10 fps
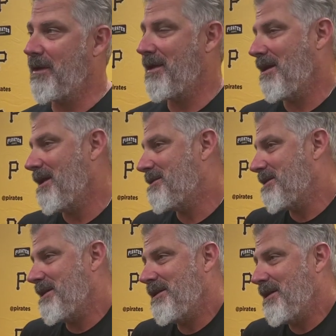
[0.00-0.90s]

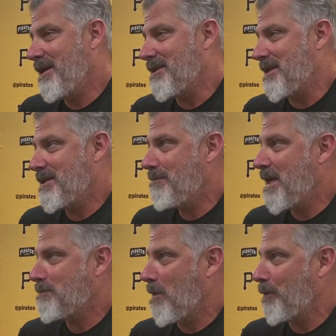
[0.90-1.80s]
He's a
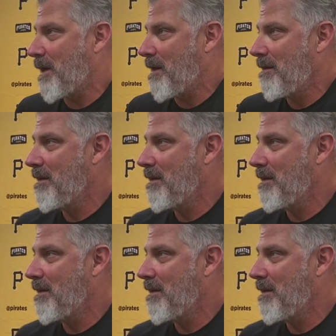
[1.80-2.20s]
baseball player.